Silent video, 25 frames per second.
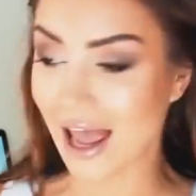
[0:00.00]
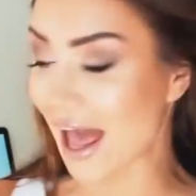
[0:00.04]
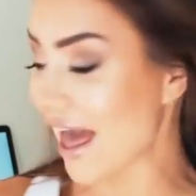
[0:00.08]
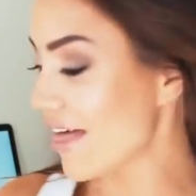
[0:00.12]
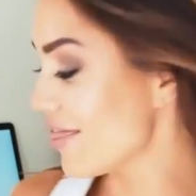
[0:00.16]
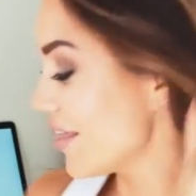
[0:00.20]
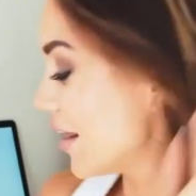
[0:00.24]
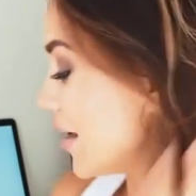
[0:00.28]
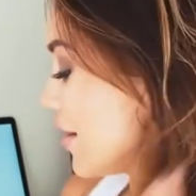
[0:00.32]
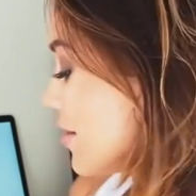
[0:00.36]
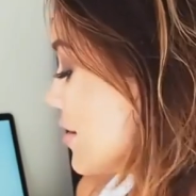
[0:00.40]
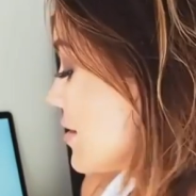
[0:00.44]

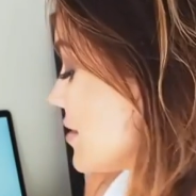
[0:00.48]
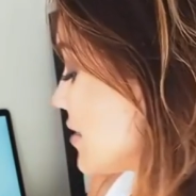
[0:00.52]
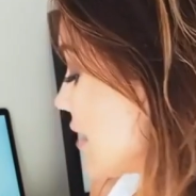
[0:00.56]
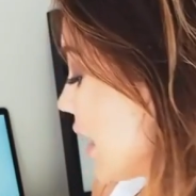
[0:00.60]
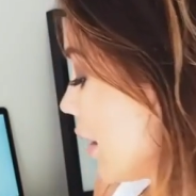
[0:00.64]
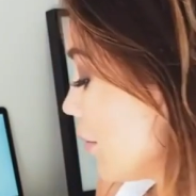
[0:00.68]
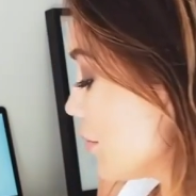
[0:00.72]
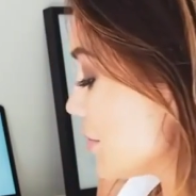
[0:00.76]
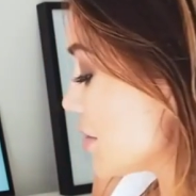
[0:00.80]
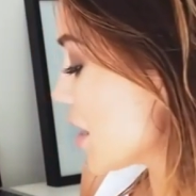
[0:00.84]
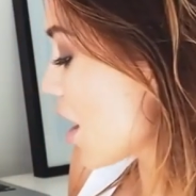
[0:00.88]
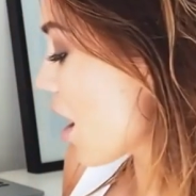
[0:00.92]
And then at the
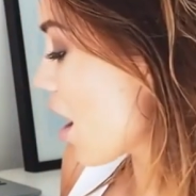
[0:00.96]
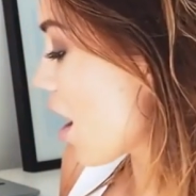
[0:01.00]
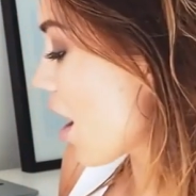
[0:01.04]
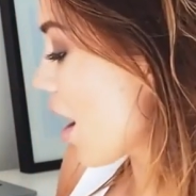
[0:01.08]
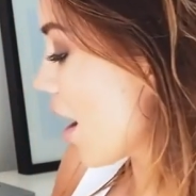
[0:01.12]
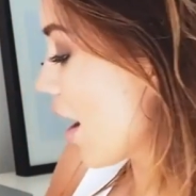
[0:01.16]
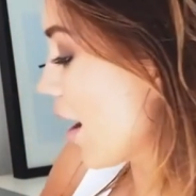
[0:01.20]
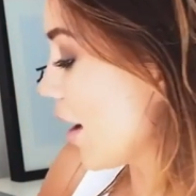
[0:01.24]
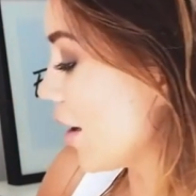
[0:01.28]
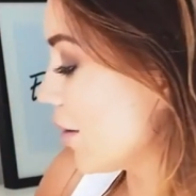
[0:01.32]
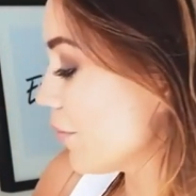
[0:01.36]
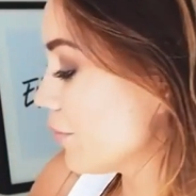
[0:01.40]
same
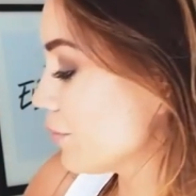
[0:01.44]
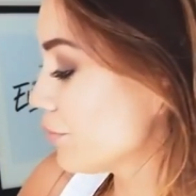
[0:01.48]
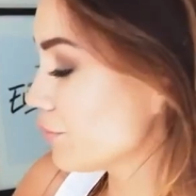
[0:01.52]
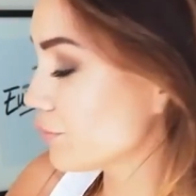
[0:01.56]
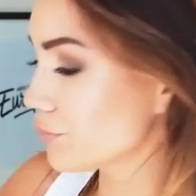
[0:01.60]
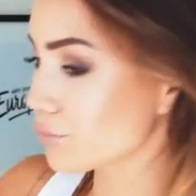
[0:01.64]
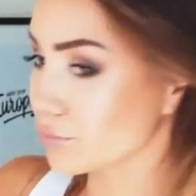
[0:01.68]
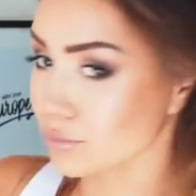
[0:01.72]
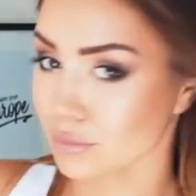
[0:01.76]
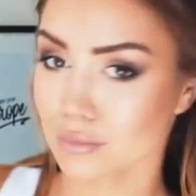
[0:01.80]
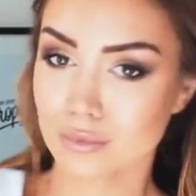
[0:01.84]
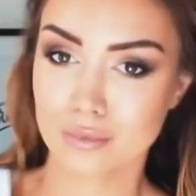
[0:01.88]
time,
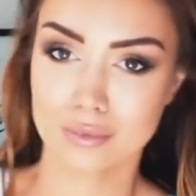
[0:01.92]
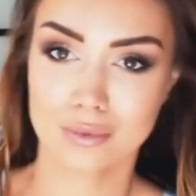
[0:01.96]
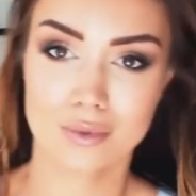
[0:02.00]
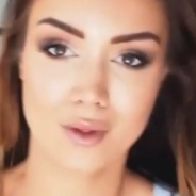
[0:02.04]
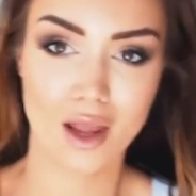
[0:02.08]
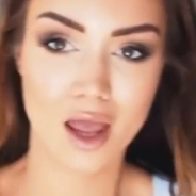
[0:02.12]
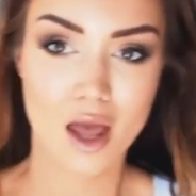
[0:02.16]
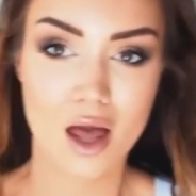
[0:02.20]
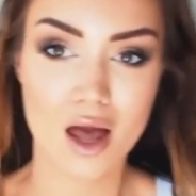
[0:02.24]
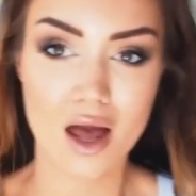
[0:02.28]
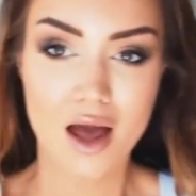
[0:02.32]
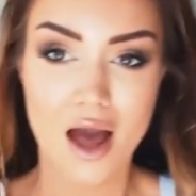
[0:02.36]

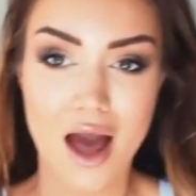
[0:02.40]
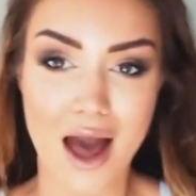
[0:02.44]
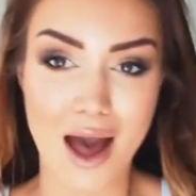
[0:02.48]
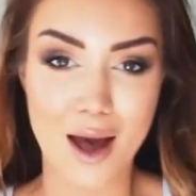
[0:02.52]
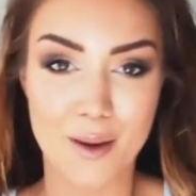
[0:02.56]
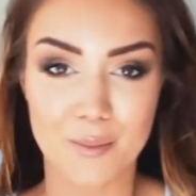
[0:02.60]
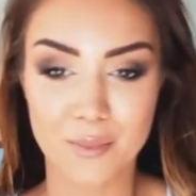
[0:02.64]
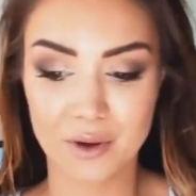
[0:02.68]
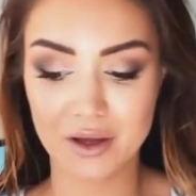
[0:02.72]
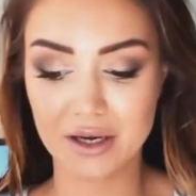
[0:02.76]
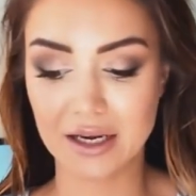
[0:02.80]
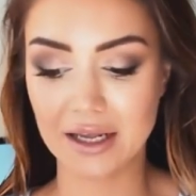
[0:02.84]

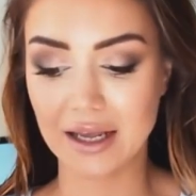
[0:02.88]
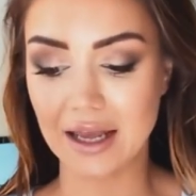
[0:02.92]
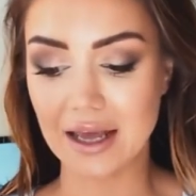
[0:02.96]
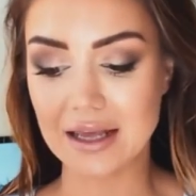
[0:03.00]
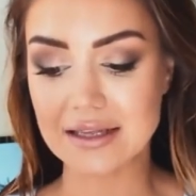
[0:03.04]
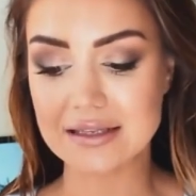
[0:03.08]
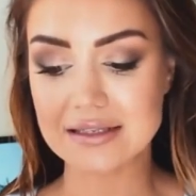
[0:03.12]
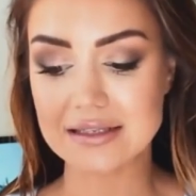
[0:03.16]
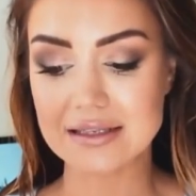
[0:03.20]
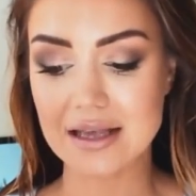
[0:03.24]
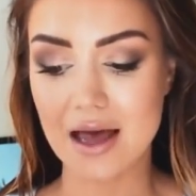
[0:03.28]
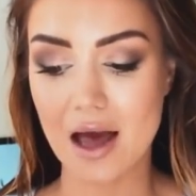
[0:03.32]
I'm gonna
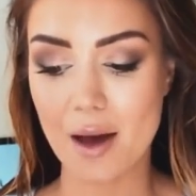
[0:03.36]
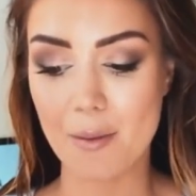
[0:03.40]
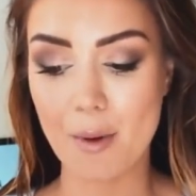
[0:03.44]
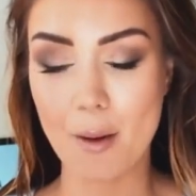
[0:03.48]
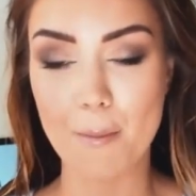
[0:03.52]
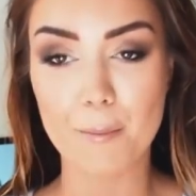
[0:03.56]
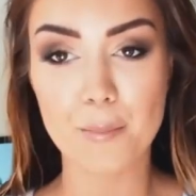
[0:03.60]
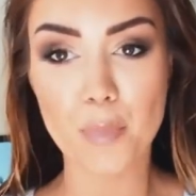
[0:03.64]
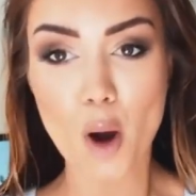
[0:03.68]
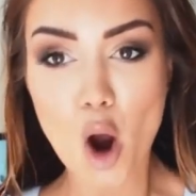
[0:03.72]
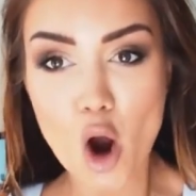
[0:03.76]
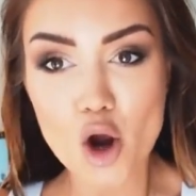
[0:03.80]
get some
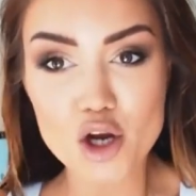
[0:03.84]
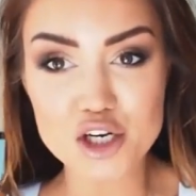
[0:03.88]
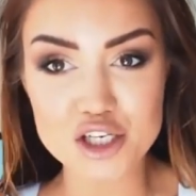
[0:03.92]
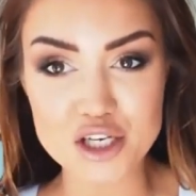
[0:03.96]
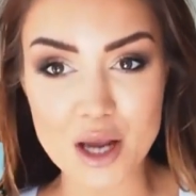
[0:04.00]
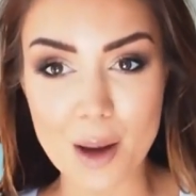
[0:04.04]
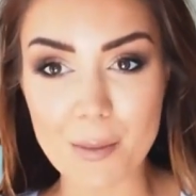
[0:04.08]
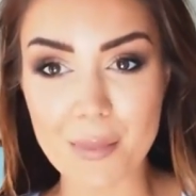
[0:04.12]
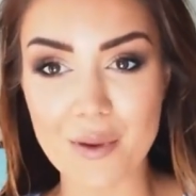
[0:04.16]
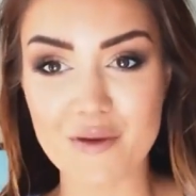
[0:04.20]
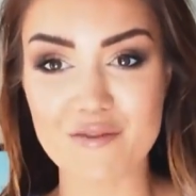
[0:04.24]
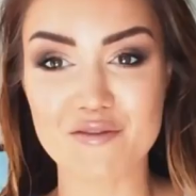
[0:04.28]

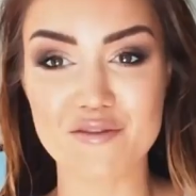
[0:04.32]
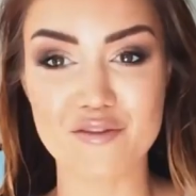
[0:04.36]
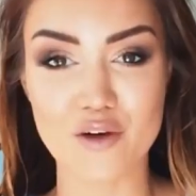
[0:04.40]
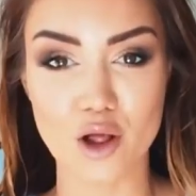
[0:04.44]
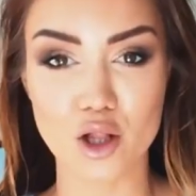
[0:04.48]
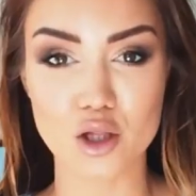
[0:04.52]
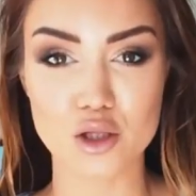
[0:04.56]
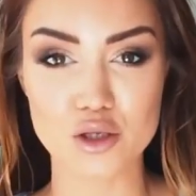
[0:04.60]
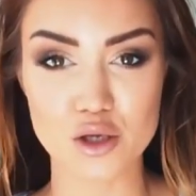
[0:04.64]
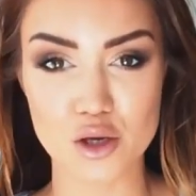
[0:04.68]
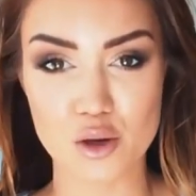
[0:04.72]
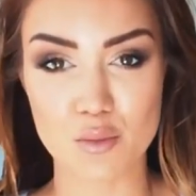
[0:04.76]
push-up
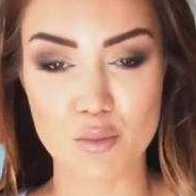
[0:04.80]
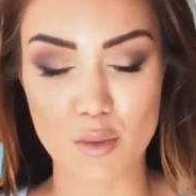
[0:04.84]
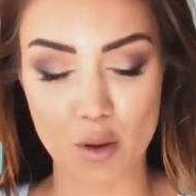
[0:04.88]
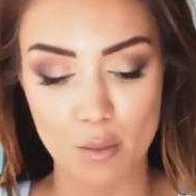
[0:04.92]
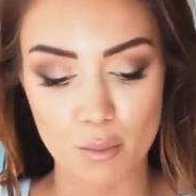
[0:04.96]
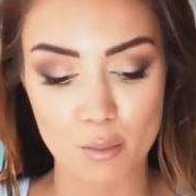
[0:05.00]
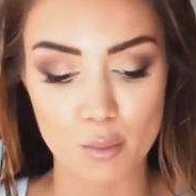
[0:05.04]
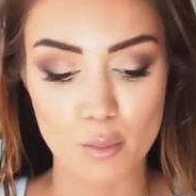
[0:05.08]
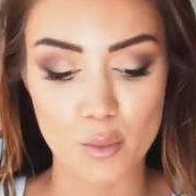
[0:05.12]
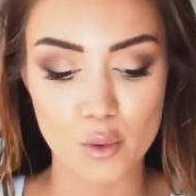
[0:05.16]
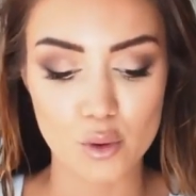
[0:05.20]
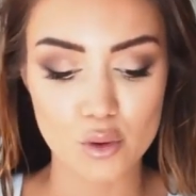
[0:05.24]
volume
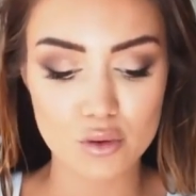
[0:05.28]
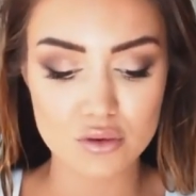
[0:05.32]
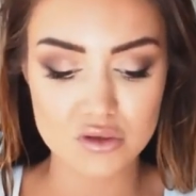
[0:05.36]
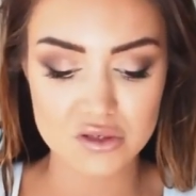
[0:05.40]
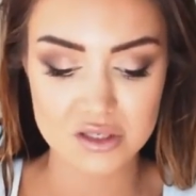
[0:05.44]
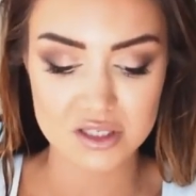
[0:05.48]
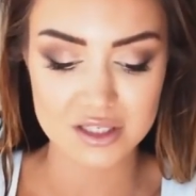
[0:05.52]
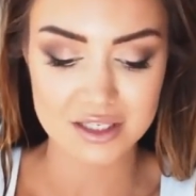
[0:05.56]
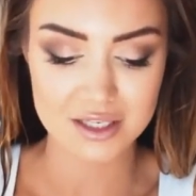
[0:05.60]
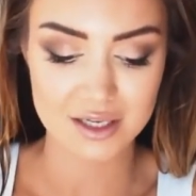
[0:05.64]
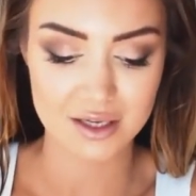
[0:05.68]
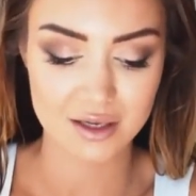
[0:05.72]

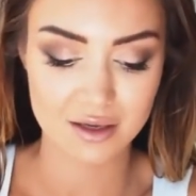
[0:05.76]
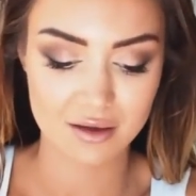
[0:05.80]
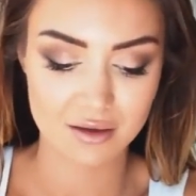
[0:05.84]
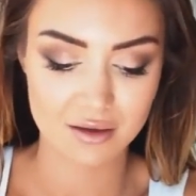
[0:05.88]
mousse